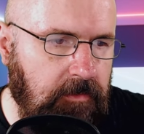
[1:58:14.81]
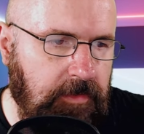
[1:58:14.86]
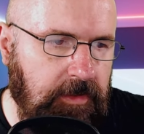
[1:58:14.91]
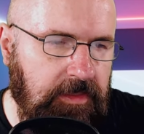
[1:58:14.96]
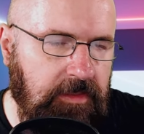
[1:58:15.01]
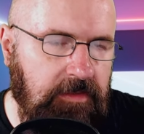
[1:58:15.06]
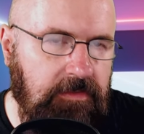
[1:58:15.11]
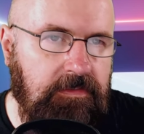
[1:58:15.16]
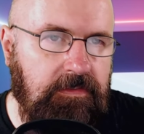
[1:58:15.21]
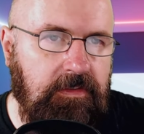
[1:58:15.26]

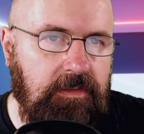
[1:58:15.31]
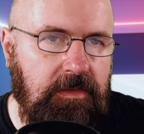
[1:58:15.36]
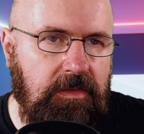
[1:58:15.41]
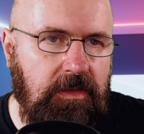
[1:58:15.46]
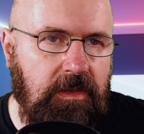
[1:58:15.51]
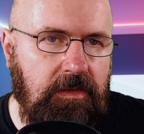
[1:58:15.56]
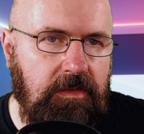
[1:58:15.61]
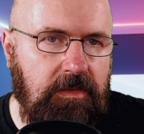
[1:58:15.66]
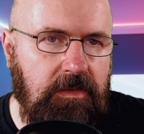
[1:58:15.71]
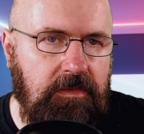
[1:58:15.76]
But this,
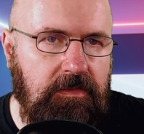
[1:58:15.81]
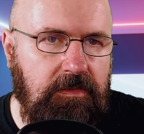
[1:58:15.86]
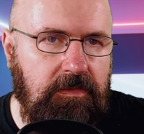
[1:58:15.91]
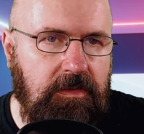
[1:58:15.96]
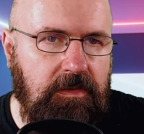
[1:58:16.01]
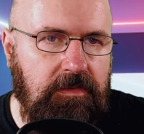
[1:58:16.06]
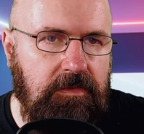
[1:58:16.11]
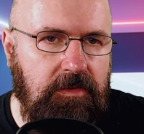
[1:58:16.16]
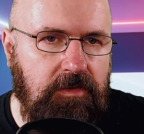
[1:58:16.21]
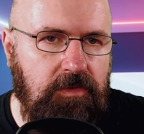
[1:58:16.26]
they, this,
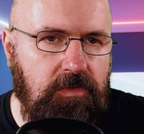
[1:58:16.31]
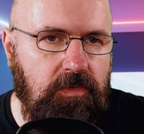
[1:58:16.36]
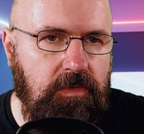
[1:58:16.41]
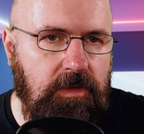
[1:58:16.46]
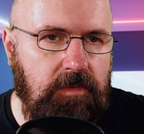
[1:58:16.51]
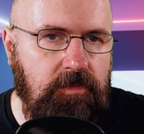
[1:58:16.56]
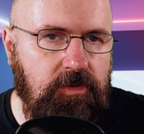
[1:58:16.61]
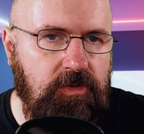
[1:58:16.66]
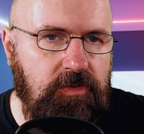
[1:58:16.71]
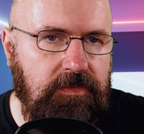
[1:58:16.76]
these are
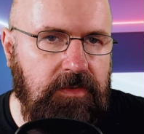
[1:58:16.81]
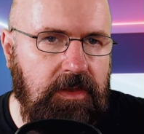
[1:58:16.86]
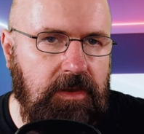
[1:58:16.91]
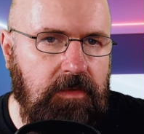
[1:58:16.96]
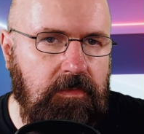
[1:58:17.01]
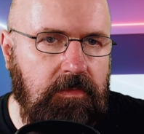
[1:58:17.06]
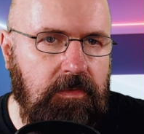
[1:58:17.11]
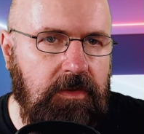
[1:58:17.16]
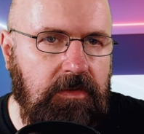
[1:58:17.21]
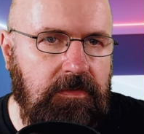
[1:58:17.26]
two images,
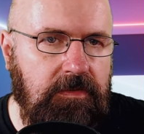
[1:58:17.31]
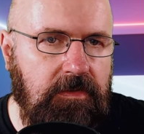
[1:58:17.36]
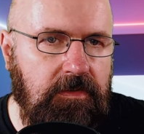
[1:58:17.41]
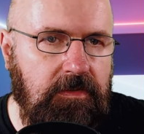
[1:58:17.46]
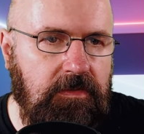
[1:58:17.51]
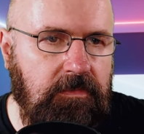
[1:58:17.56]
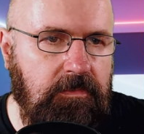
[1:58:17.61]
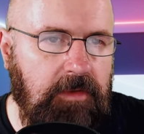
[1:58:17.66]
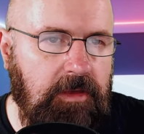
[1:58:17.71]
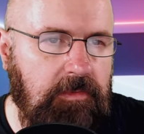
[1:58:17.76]
anyways.
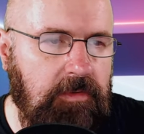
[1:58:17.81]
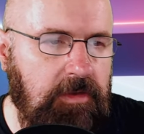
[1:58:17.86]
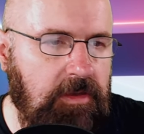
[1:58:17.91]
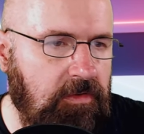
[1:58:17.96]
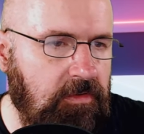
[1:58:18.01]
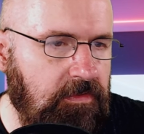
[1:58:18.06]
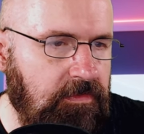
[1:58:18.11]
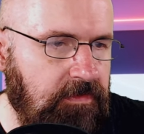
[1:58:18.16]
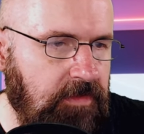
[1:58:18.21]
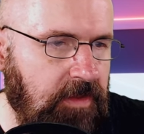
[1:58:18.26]
This is maybe
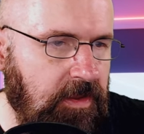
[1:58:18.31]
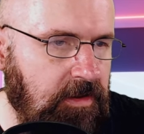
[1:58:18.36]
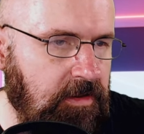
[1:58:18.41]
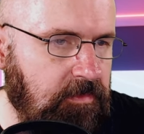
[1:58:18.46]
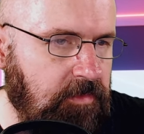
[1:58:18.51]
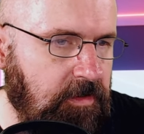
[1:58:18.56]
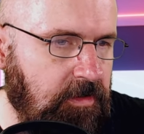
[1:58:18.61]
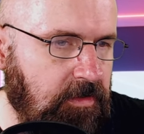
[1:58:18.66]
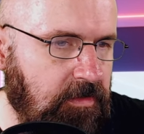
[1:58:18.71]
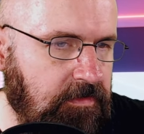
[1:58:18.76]
you send
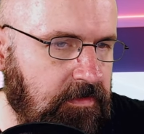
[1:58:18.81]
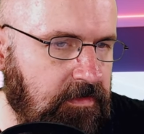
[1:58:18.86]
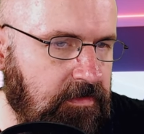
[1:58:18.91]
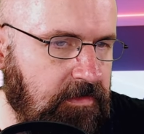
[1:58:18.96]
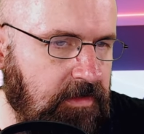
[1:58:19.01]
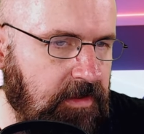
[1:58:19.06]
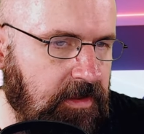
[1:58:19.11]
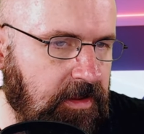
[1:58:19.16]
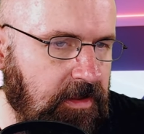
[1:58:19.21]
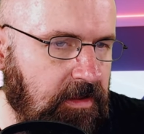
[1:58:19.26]
it because
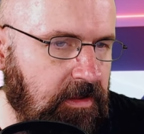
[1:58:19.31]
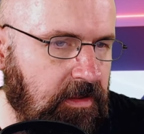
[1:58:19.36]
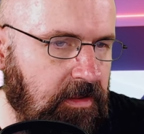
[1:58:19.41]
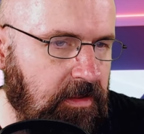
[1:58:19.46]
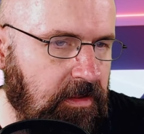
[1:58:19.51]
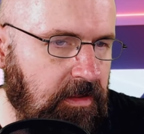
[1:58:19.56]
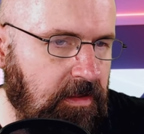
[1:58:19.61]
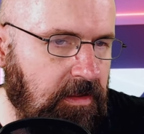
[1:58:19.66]
it's like.